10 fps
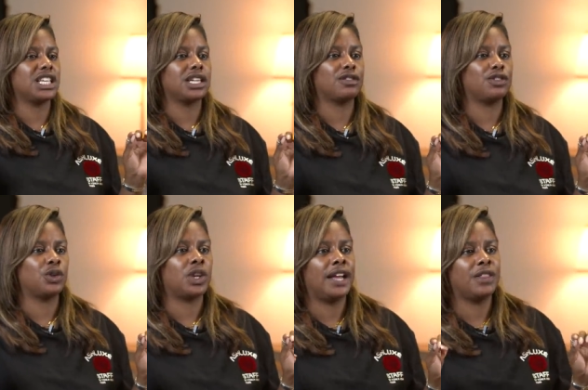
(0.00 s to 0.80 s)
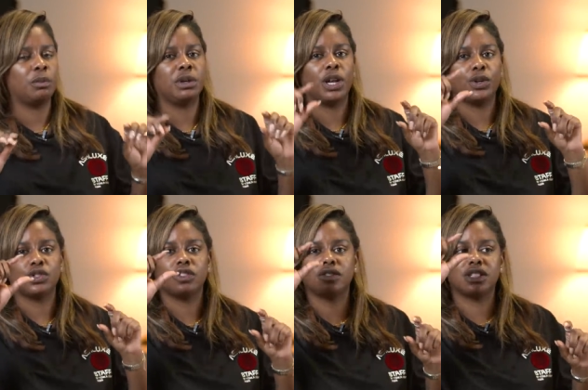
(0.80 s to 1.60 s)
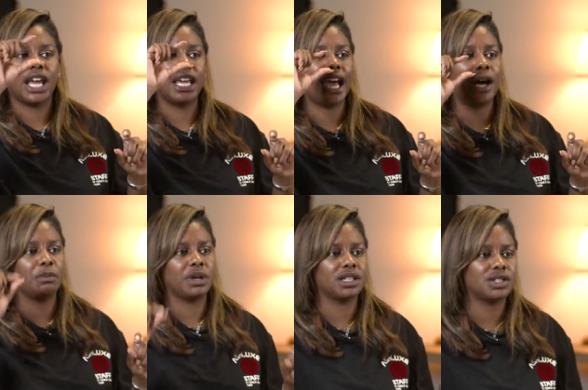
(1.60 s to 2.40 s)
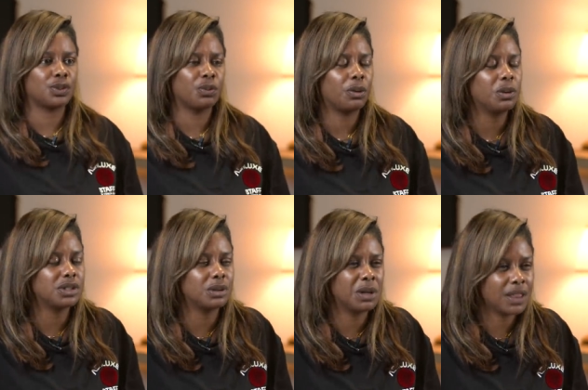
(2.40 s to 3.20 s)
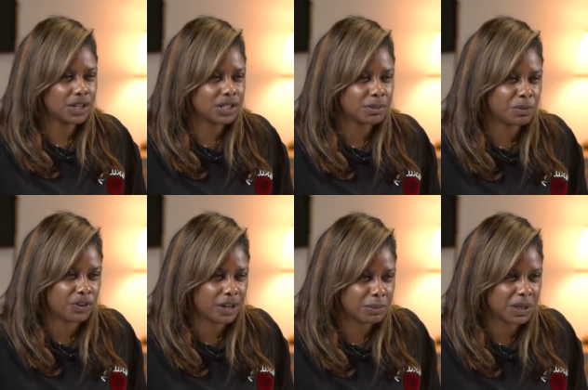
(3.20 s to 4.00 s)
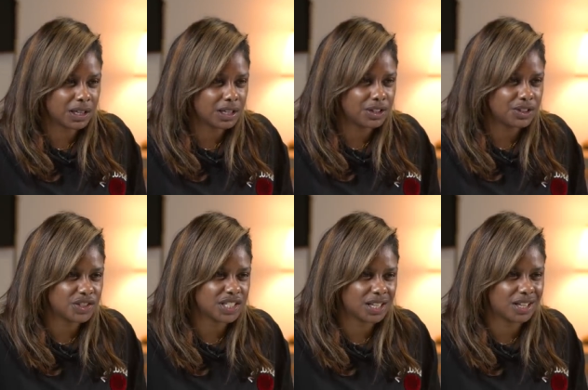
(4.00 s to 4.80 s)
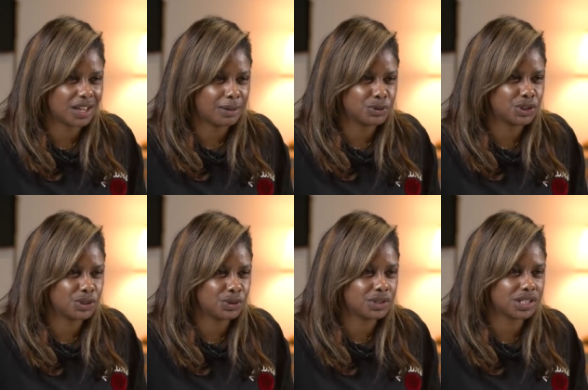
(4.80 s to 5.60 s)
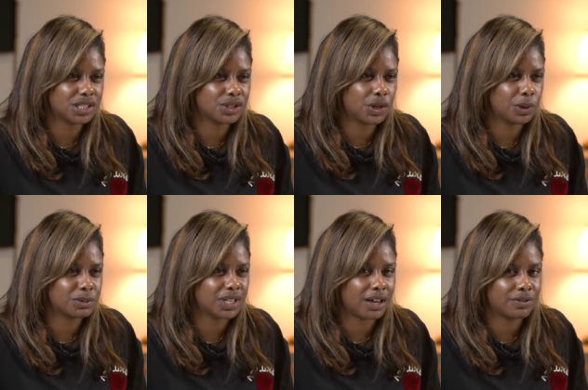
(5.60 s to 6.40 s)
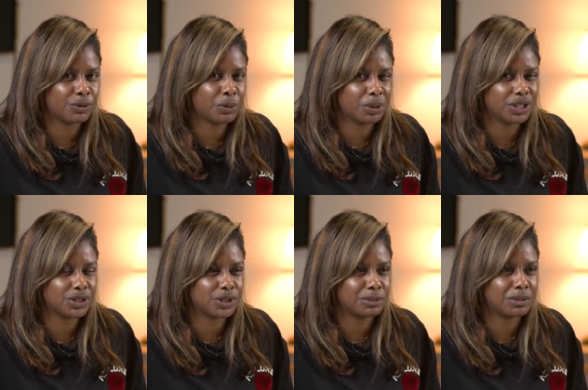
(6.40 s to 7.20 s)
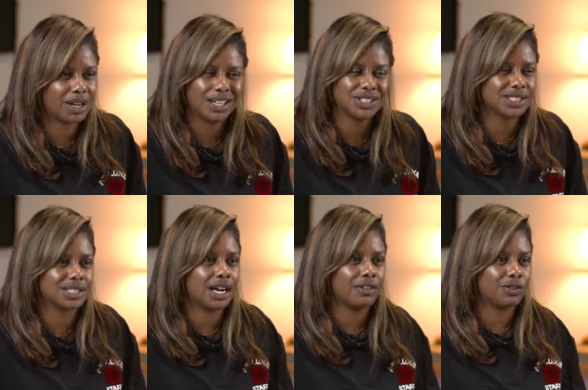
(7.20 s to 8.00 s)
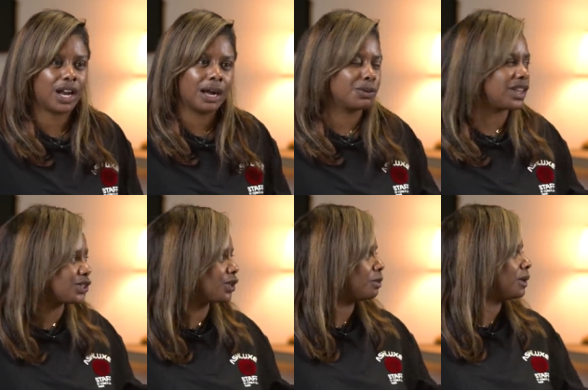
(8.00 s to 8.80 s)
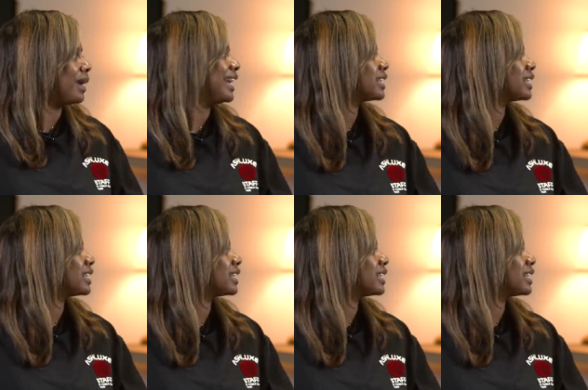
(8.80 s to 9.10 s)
this interview. Like there'll be loads of takeout bits. Well, what was the bit that you said before at the beginning? You said I'm too stoked to have 4.2 million. I just I feel like I'm, that's going to be my